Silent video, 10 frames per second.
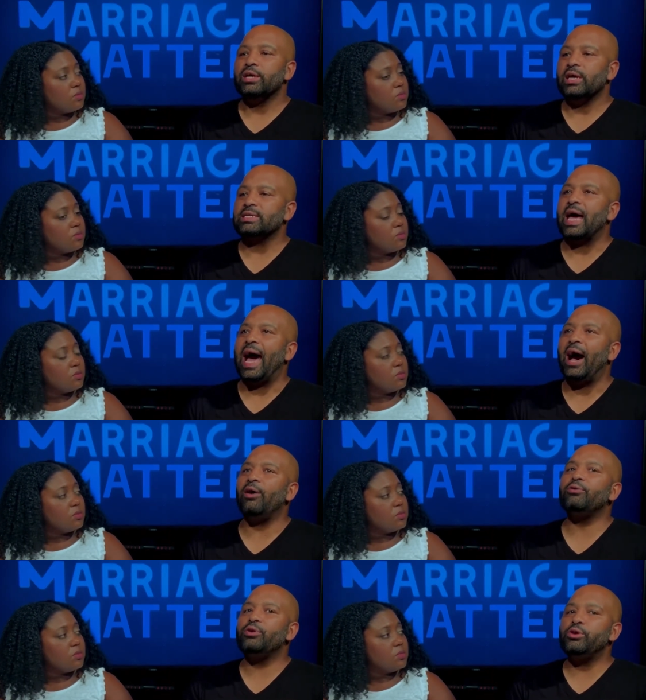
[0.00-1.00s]
Speaker 1: is
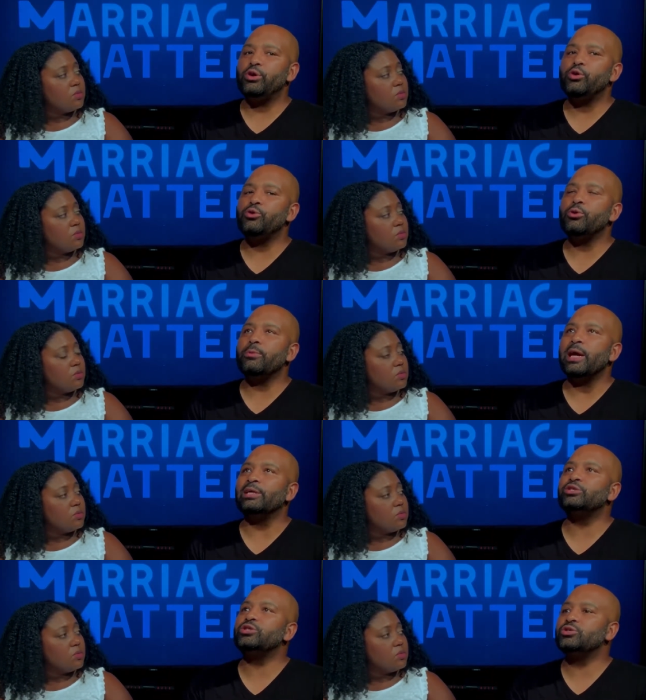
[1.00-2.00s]
how do you
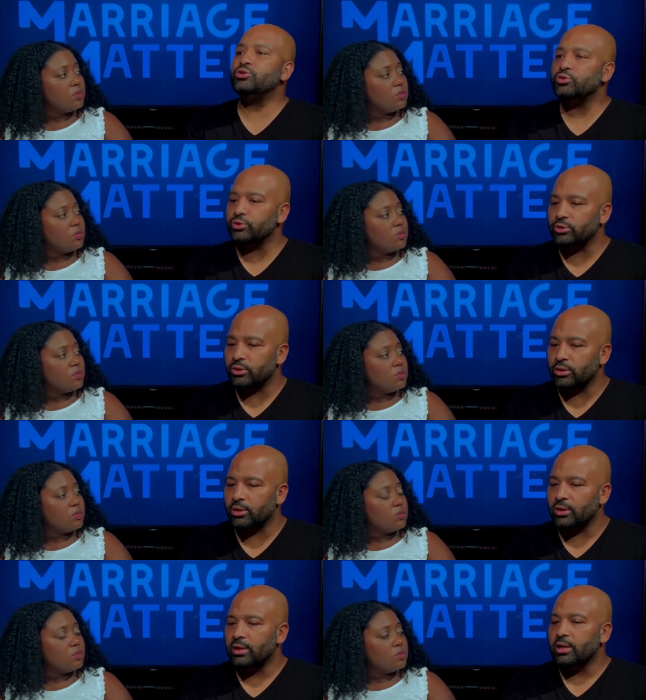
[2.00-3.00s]

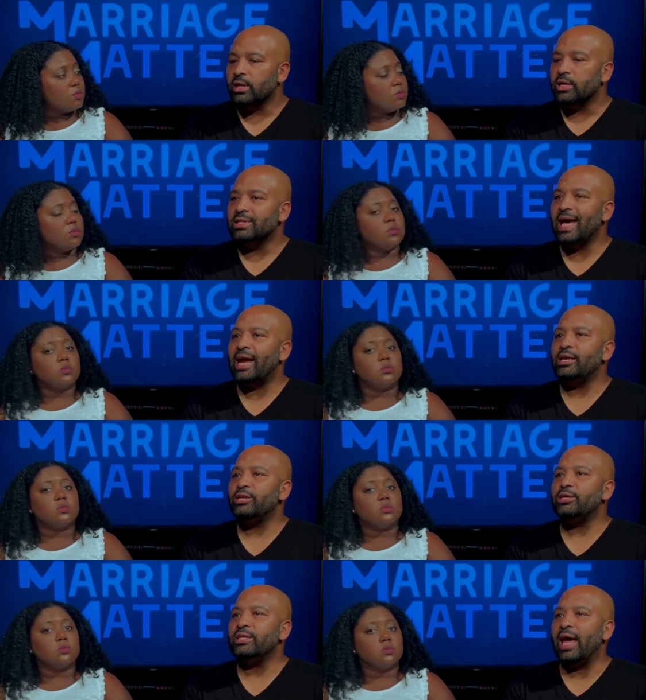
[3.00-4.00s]
ensure that
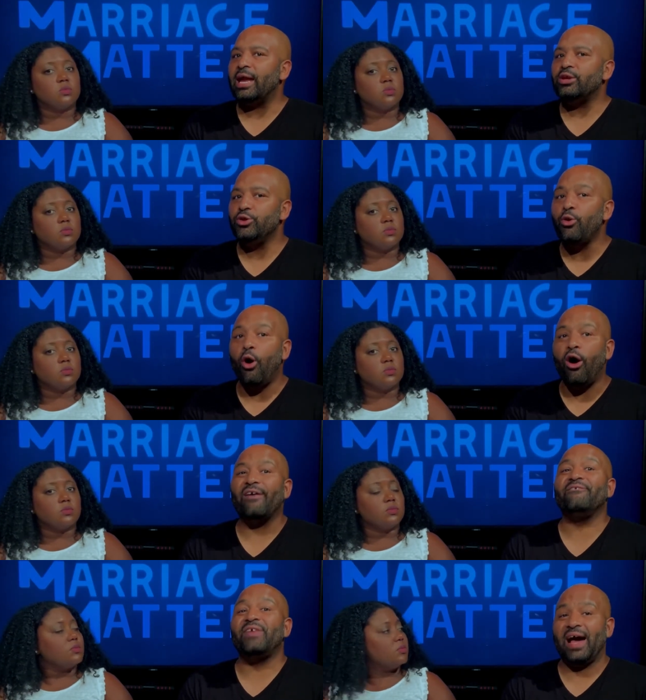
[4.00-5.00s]
that you are
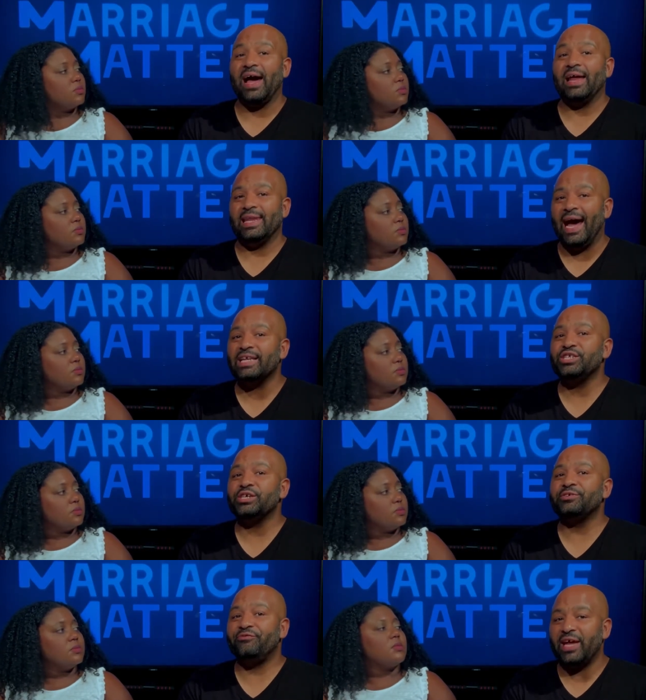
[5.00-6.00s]
fine, not
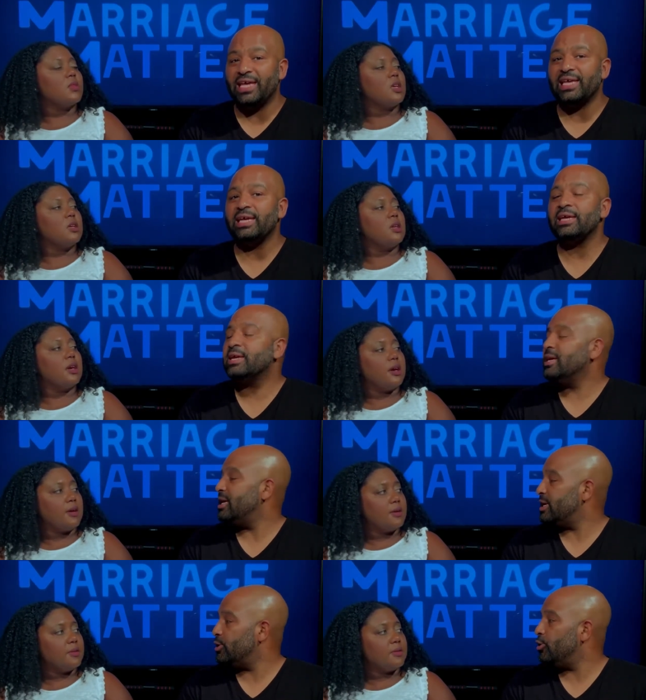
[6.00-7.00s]
just faking, yeah.
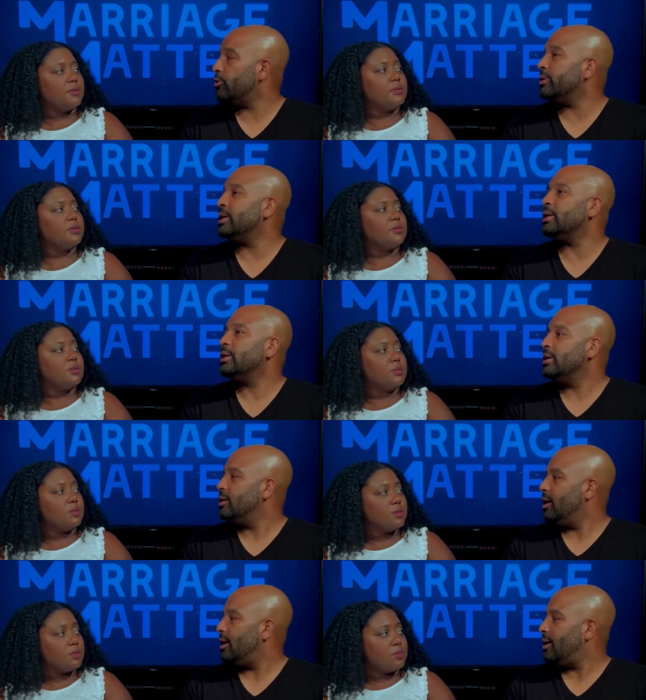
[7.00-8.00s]
ignoring,
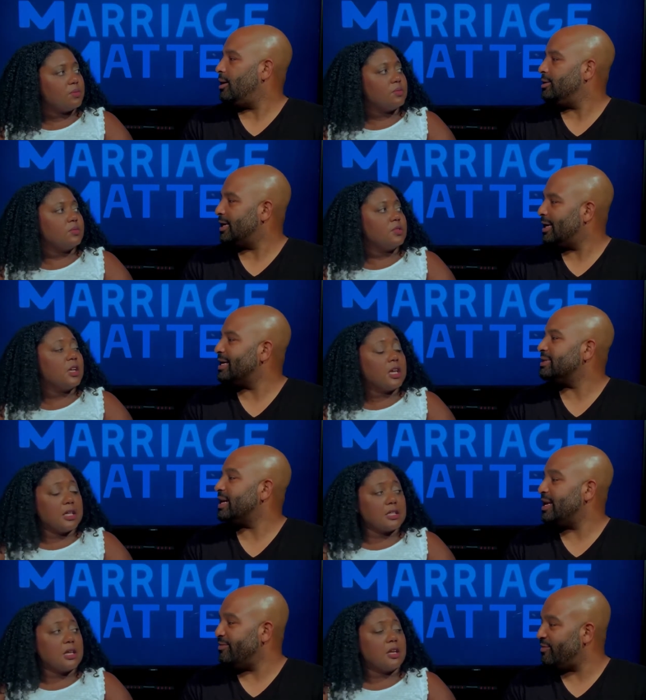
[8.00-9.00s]
uh, neglecting, neglecting,
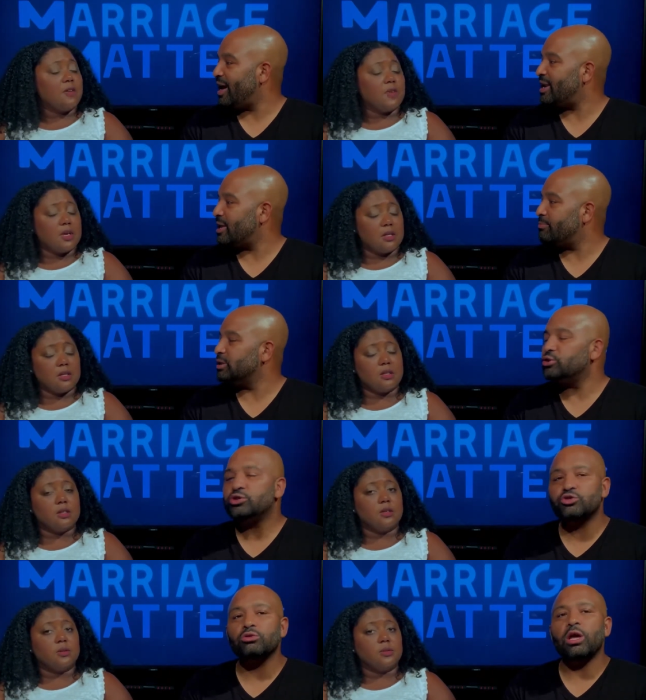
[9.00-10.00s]
and evading, and evading. but you uh -huh.
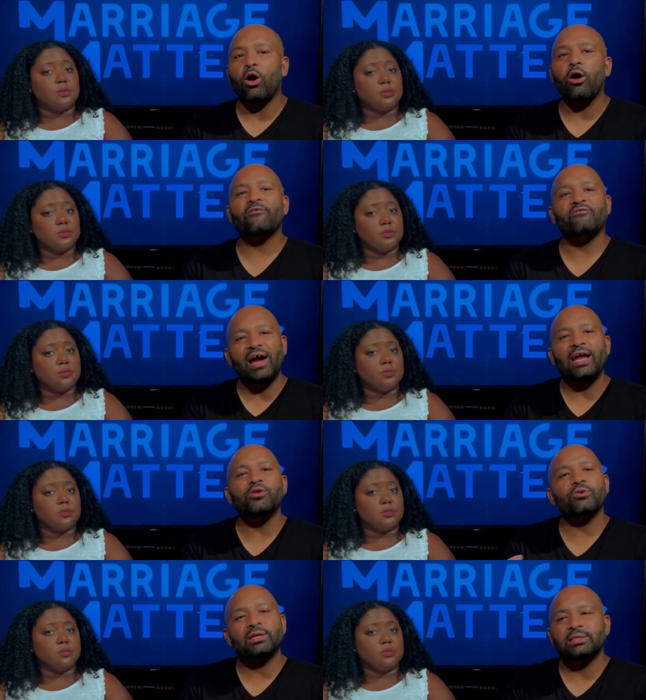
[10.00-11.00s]
truly are fine.
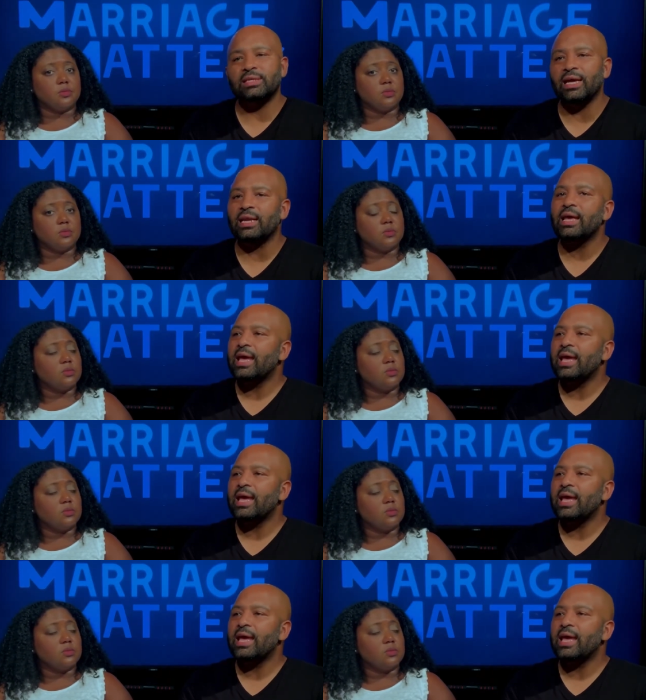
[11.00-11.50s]
You're content.